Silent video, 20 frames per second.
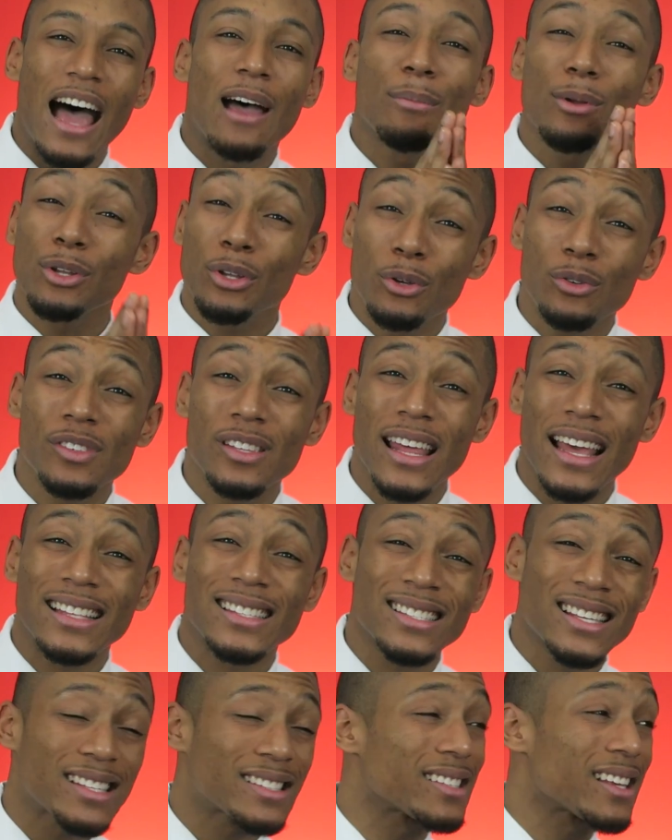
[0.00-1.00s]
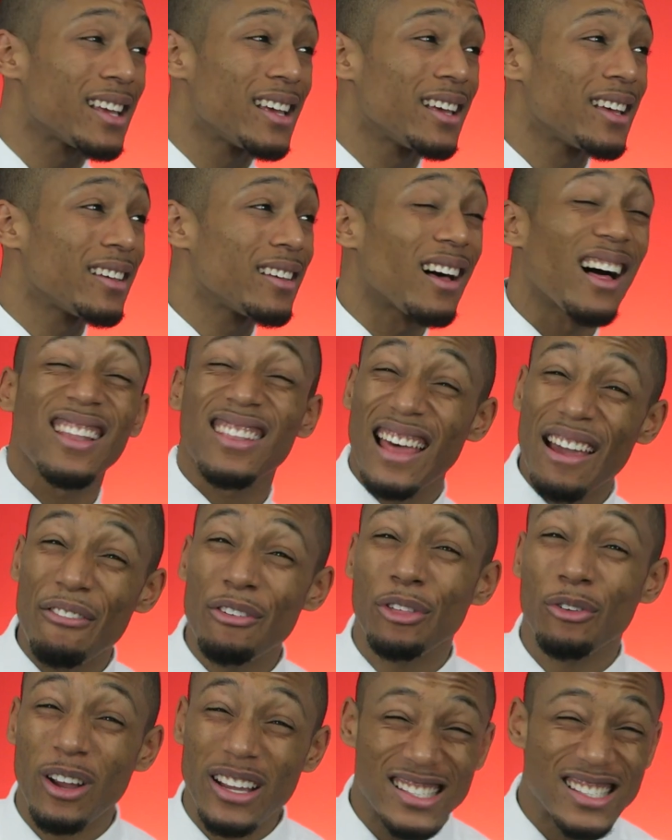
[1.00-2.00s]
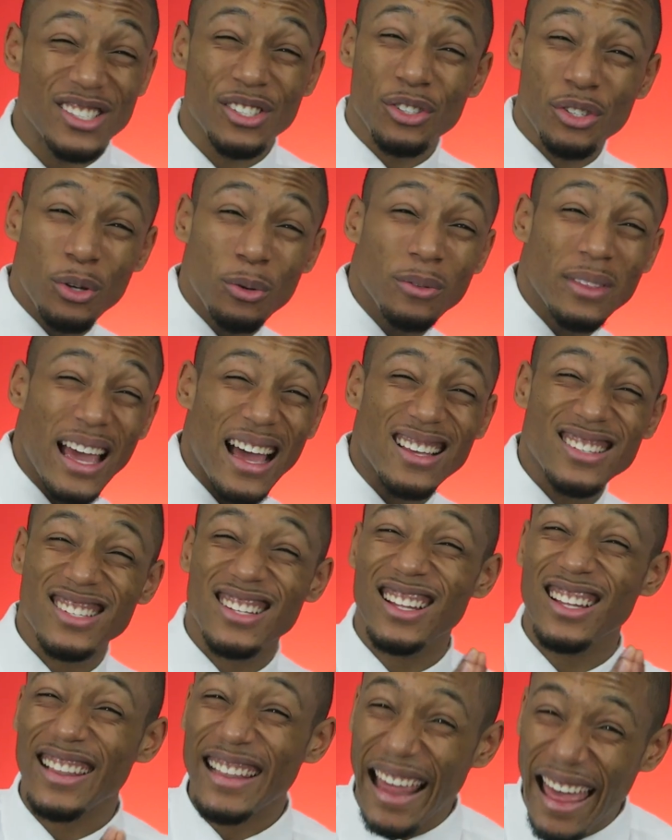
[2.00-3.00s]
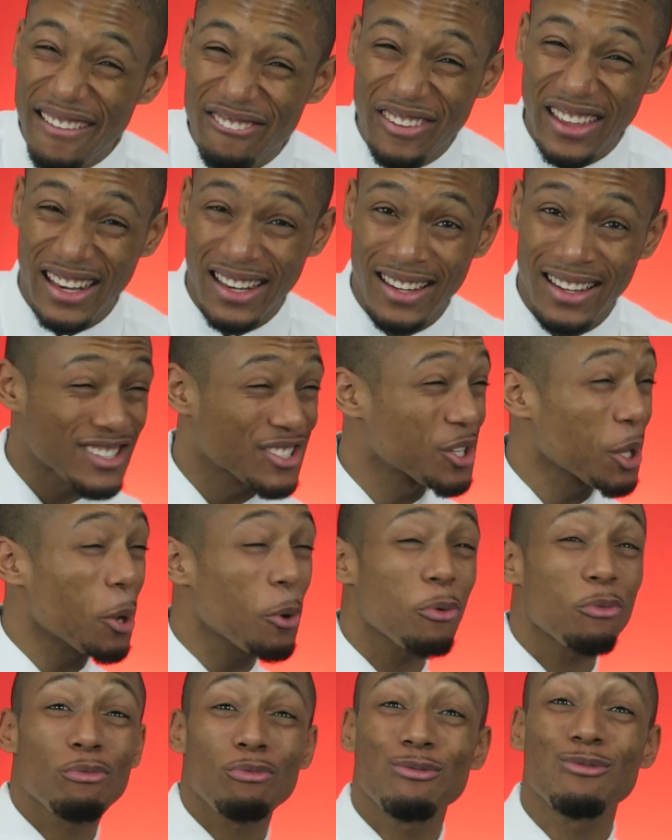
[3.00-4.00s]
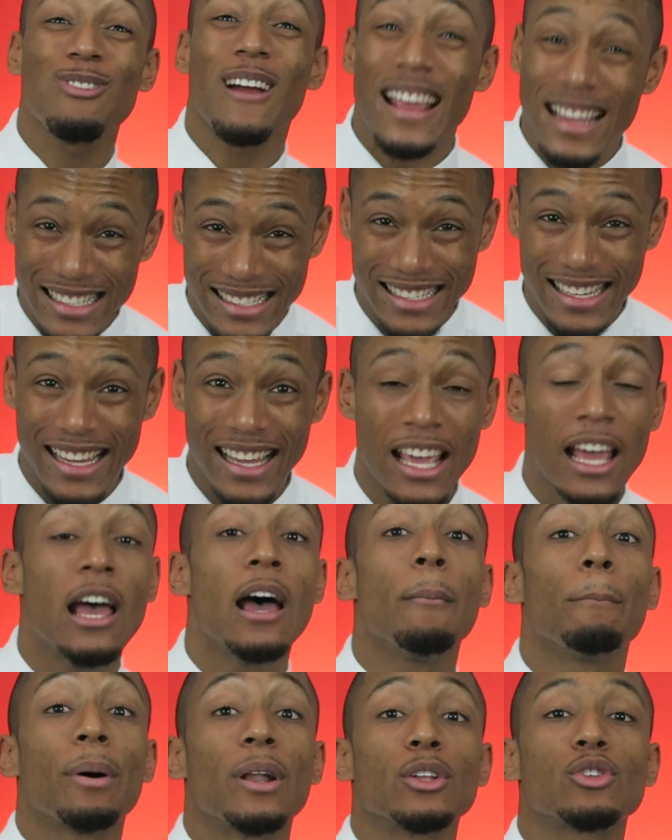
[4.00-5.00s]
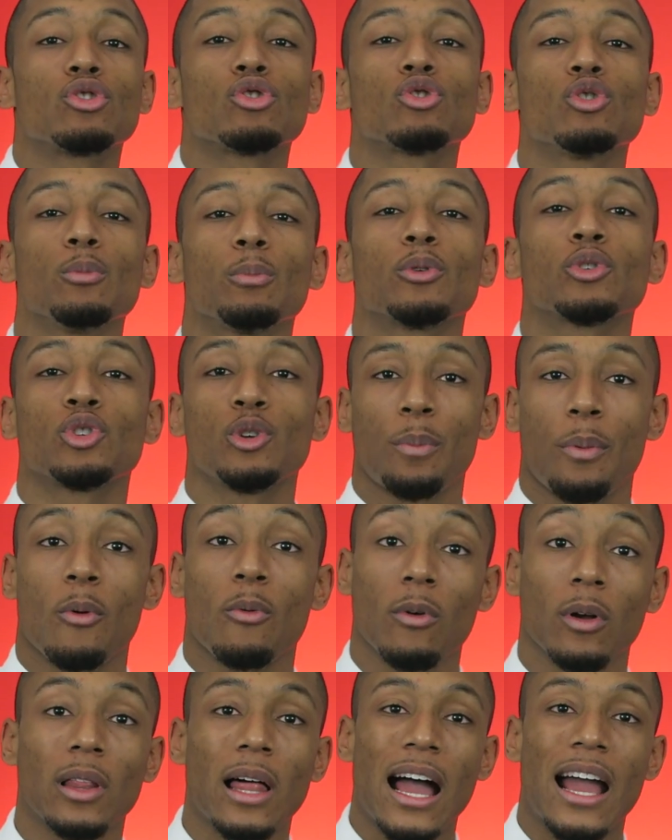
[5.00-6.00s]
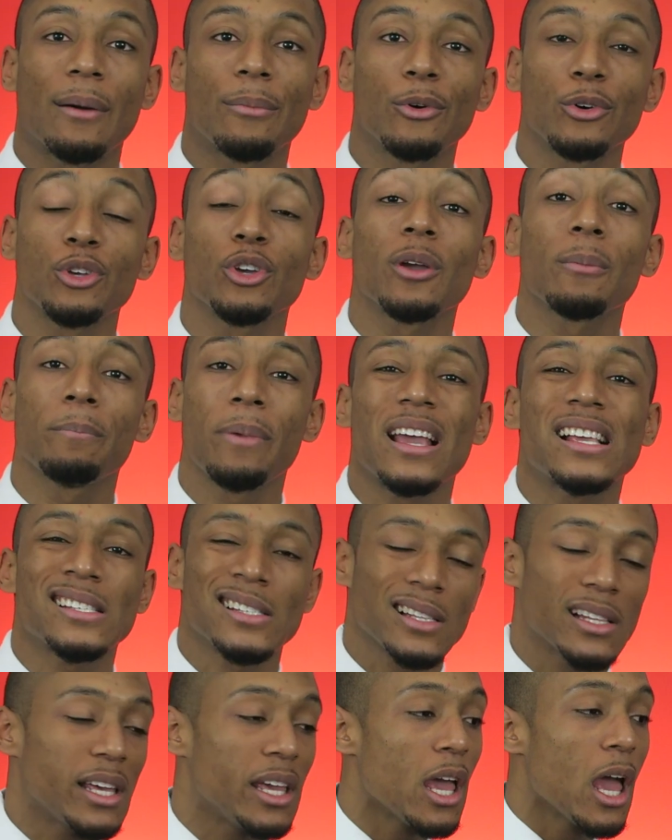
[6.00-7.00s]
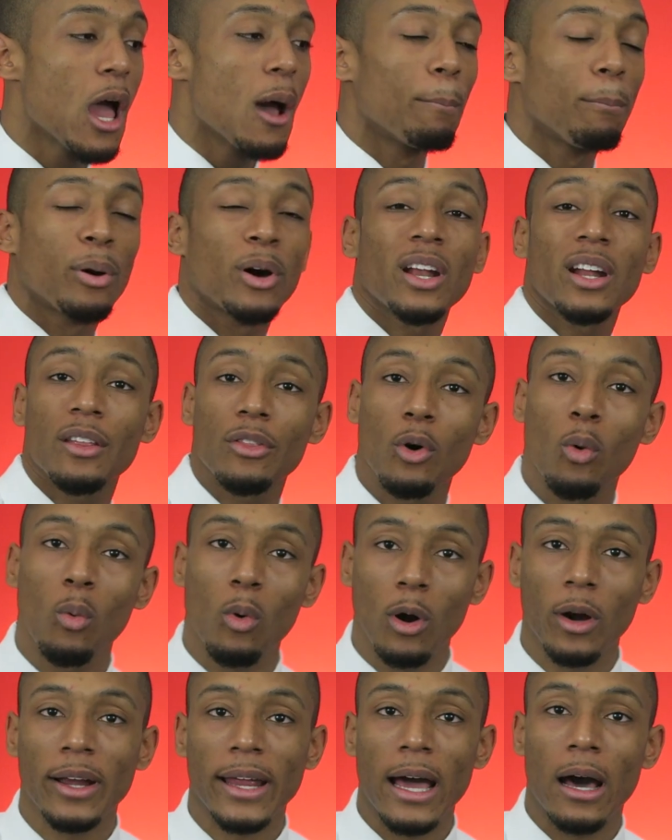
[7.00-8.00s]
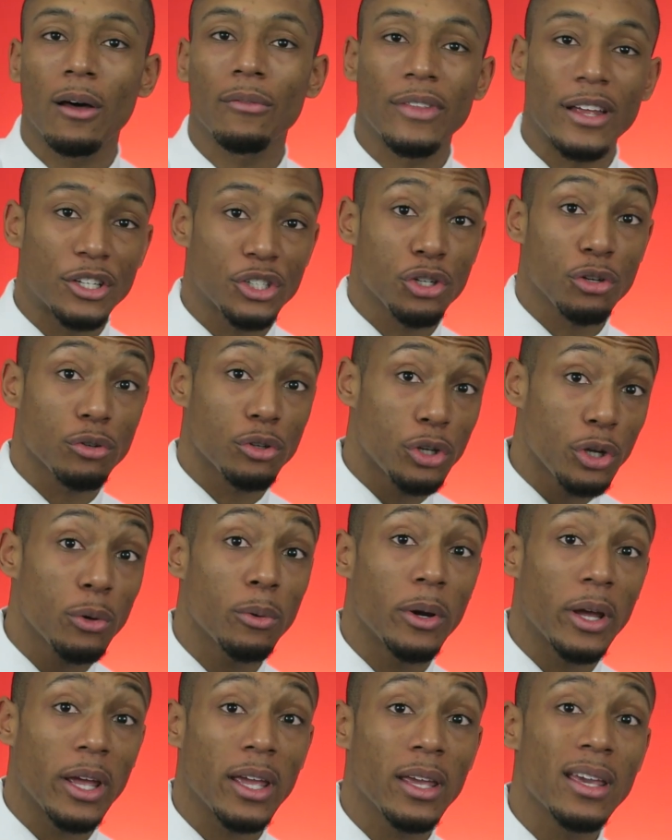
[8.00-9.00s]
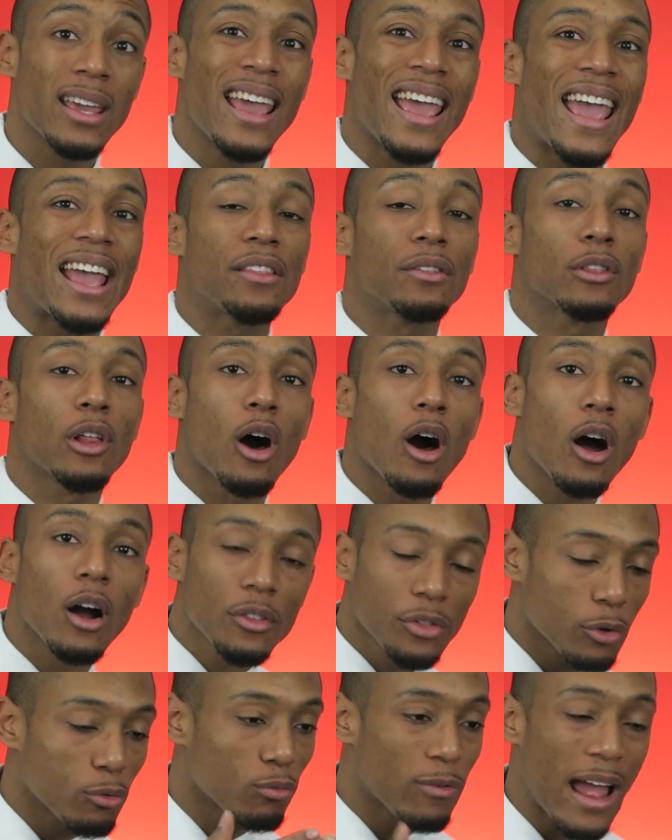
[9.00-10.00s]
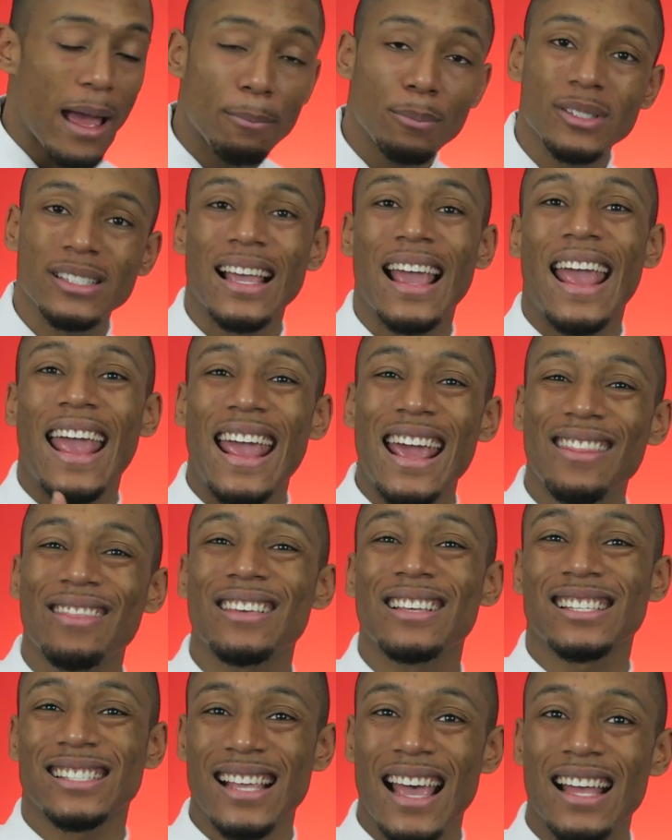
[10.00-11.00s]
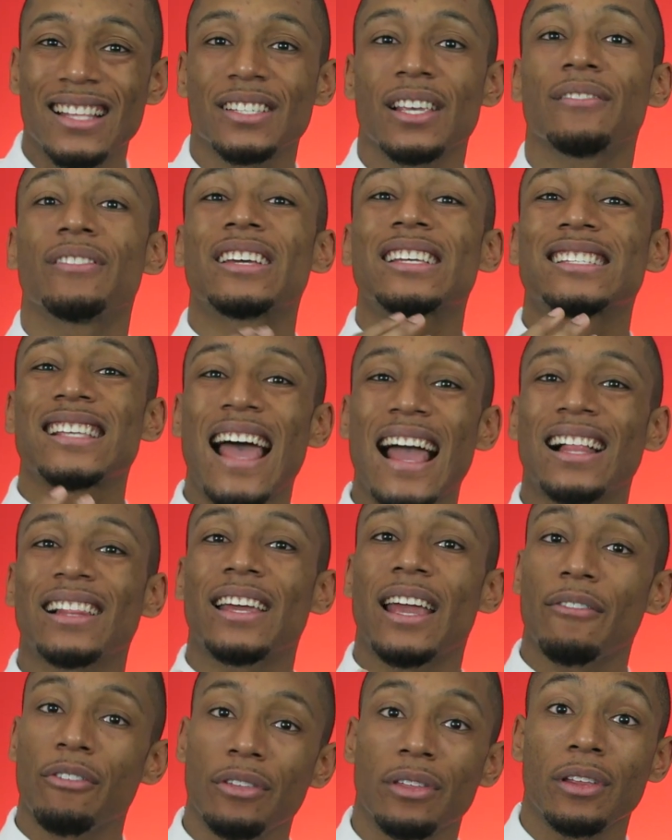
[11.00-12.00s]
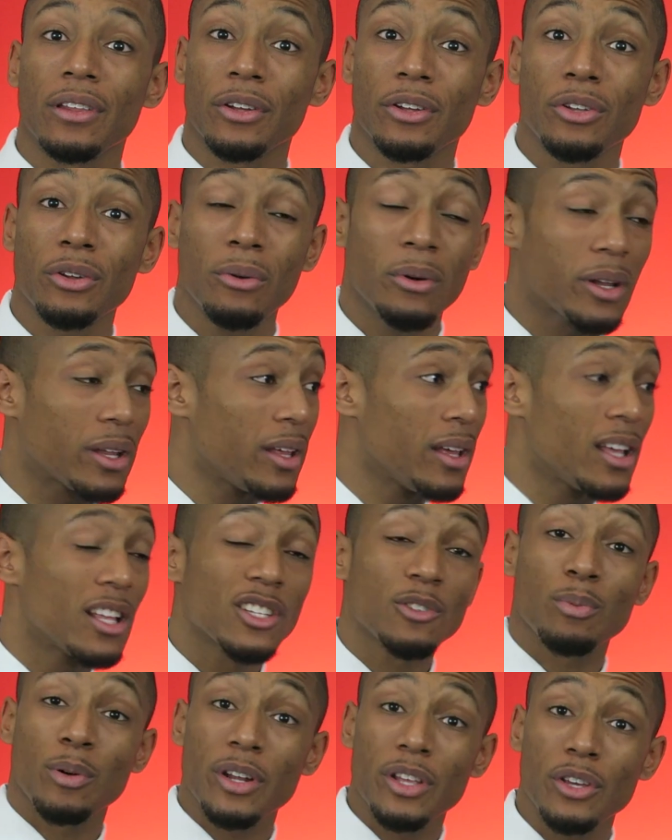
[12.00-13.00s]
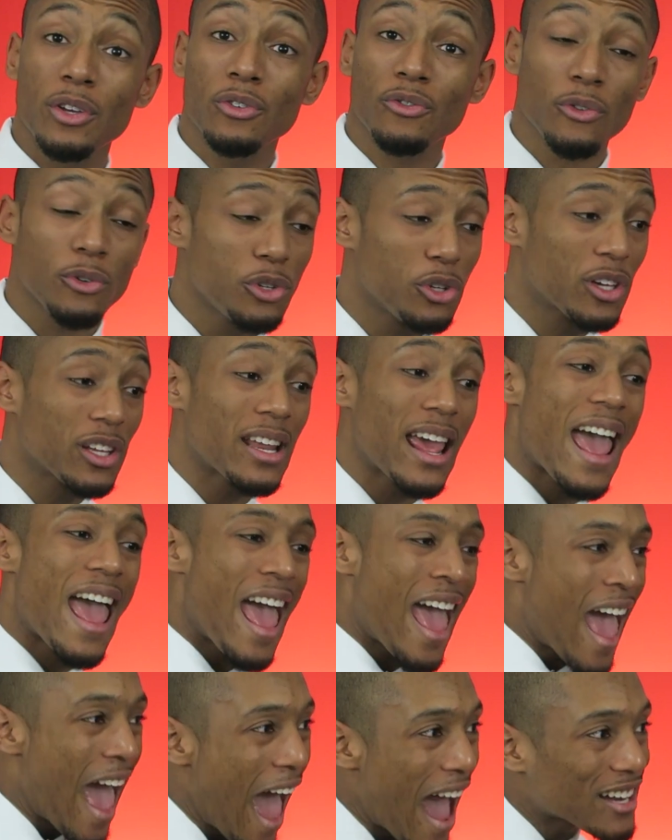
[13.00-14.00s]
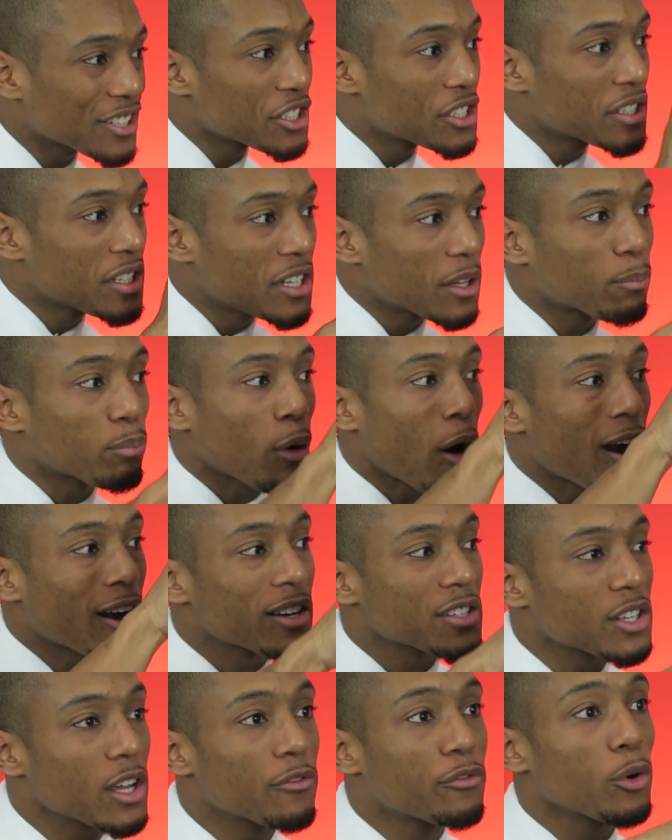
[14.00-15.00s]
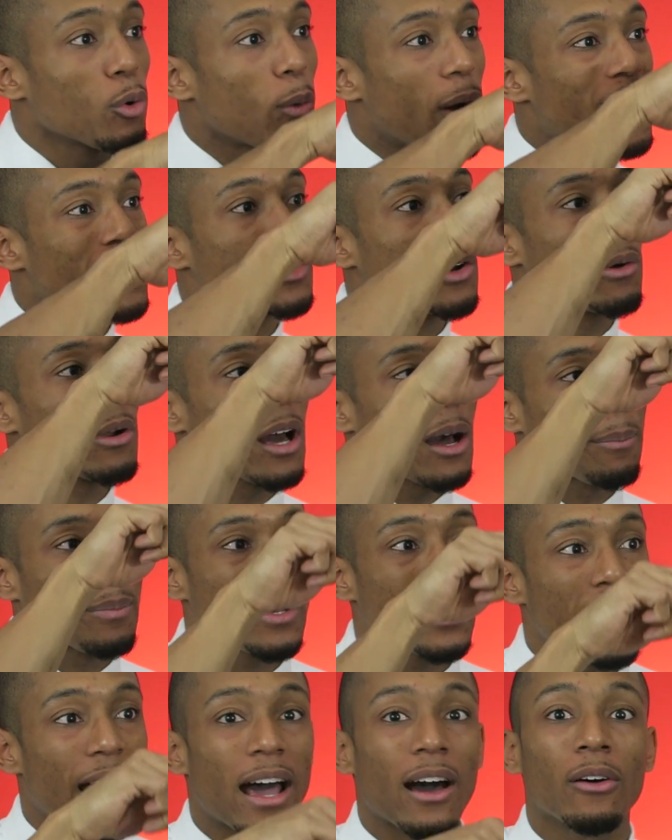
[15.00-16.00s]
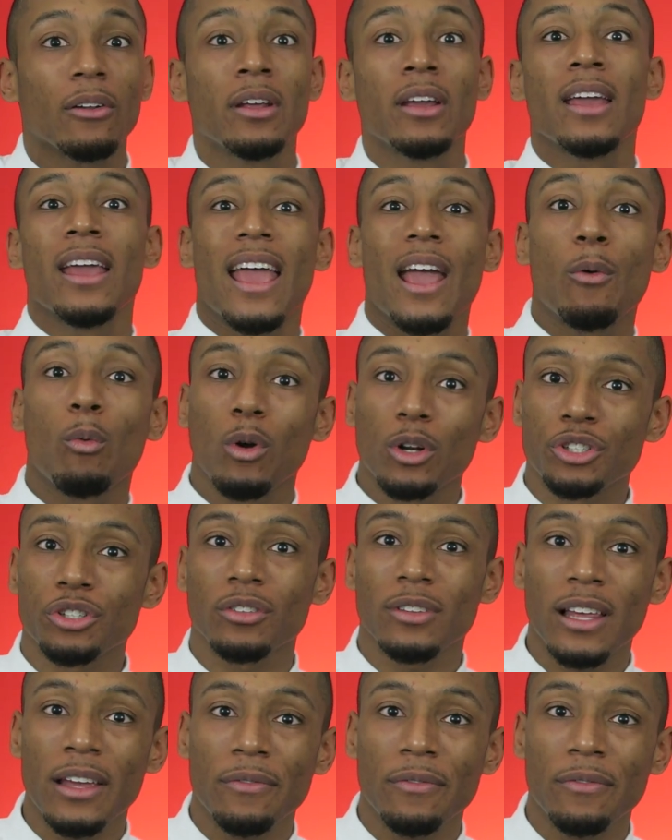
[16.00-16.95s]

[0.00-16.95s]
I've been using that since 11th grade since 2011. That's crazy. But it's super, super reliable. You can basically put in the workout that you're doing and log the reps and the sets of exactly everything you're doing. It's pretty useful and you can actually see the progress of your weights going up and down and what you're